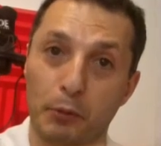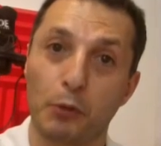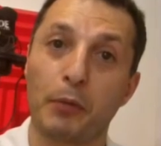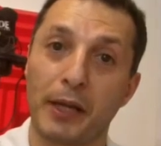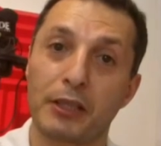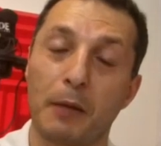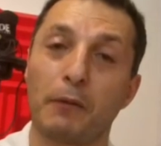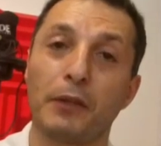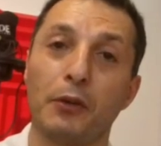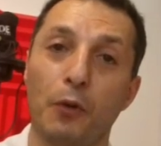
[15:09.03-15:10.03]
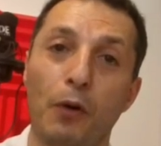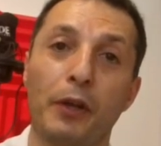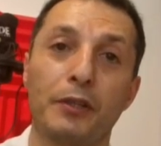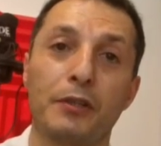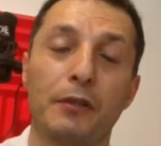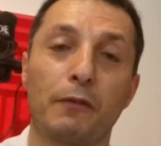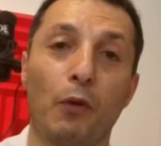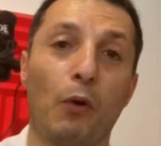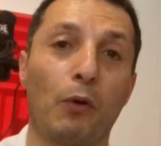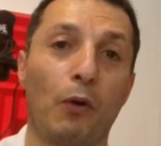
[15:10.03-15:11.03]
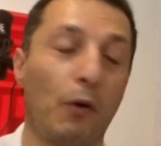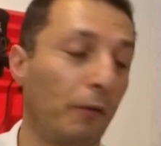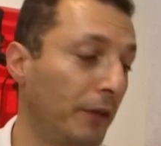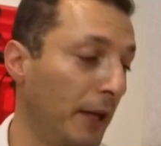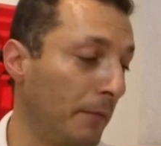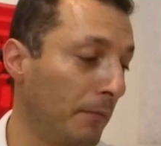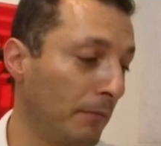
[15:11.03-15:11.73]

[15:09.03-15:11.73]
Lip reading: to bring some of the noise floor of the